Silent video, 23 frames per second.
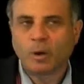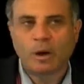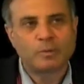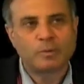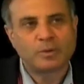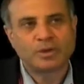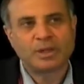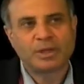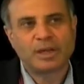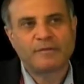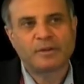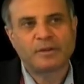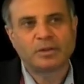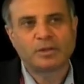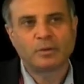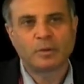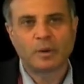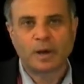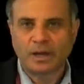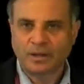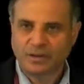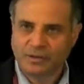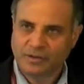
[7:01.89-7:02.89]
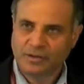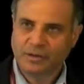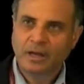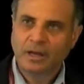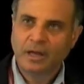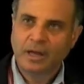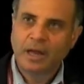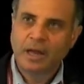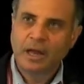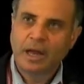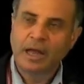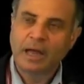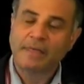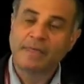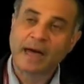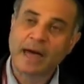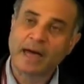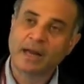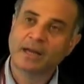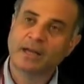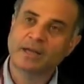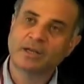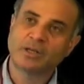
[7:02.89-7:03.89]
was given to us. And
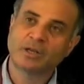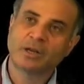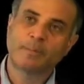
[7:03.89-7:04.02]
that is